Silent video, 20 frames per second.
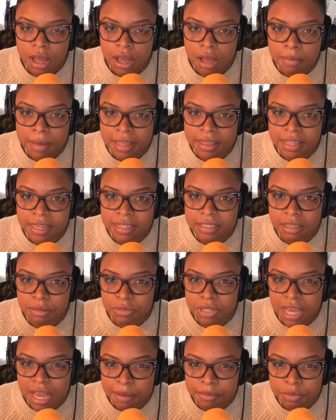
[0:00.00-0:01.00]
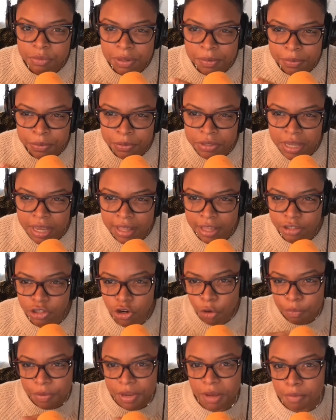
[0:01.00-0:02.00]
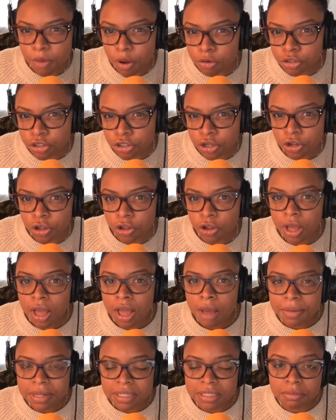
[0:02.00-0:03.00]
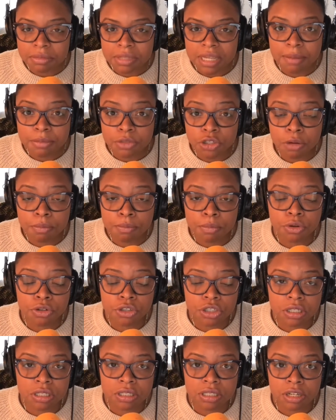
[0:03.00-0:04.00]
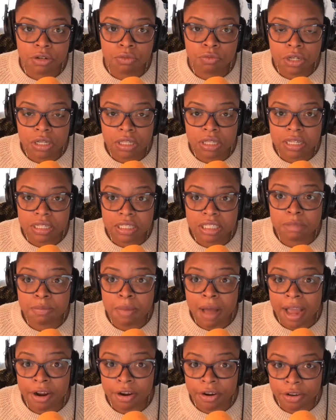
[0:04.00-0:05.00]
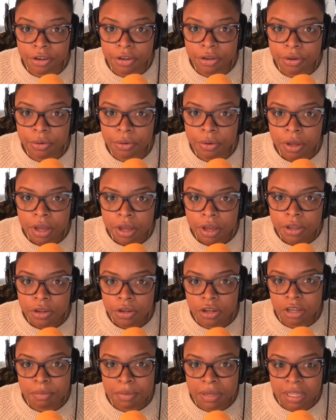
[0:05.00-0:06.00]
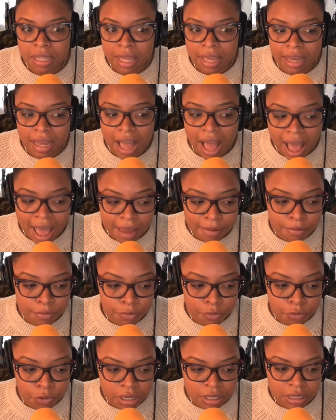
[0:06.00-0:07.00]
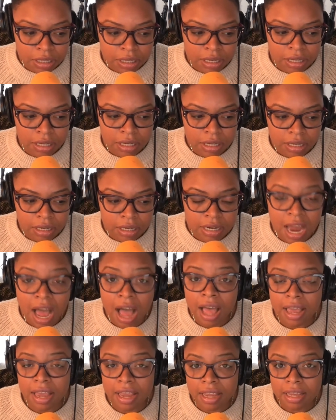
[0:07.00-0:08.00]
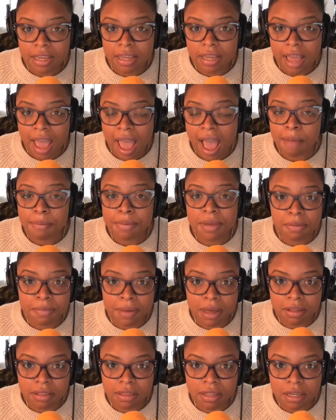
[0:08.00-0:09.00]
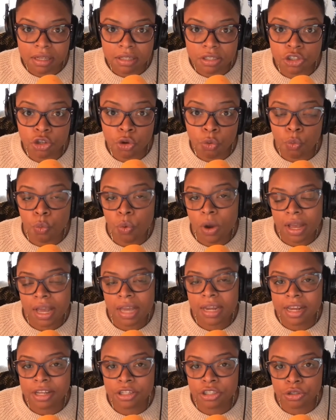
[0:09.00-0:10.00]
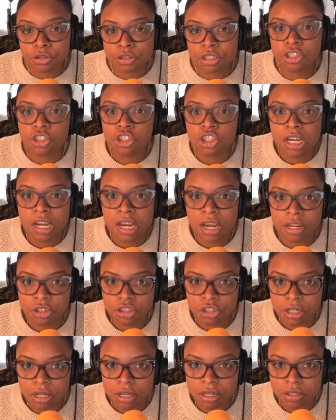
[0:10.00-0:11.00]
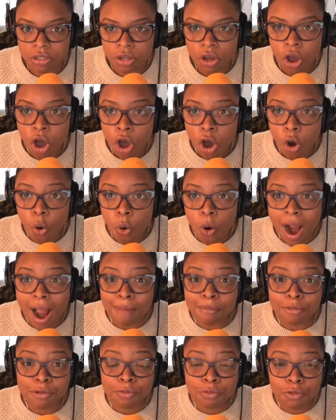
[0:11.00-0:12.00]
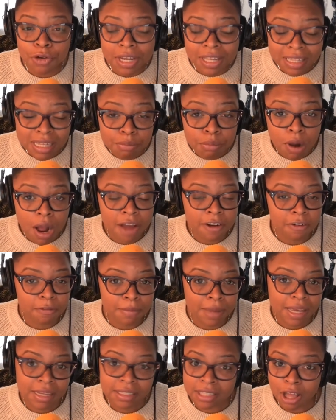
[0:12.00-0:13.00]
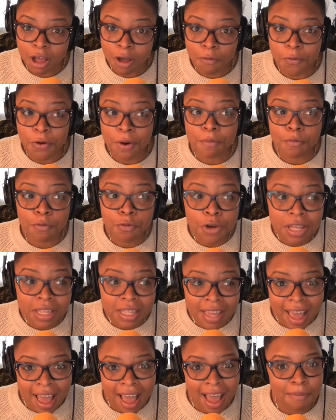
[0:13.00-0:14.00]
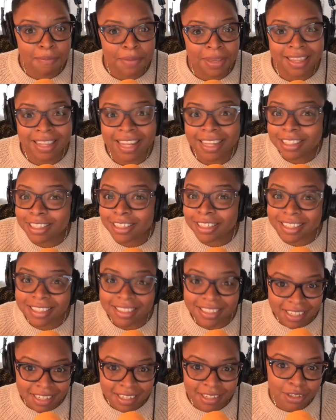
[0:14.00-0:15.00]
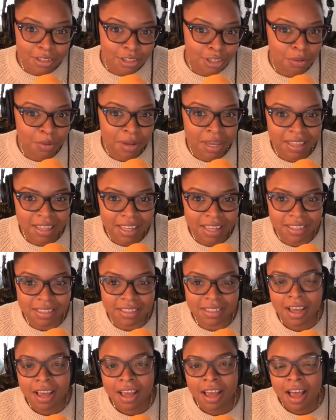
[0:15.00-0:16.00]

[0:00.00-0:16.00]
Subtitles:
I think sometimes people say like, don't be emotional, but sometimes your emotions can really inspire you. You can be like, I'm really not happy about this. So what can I do to change this? Or I'm really proud of myself, or I'm really happy. Let's continue doing this.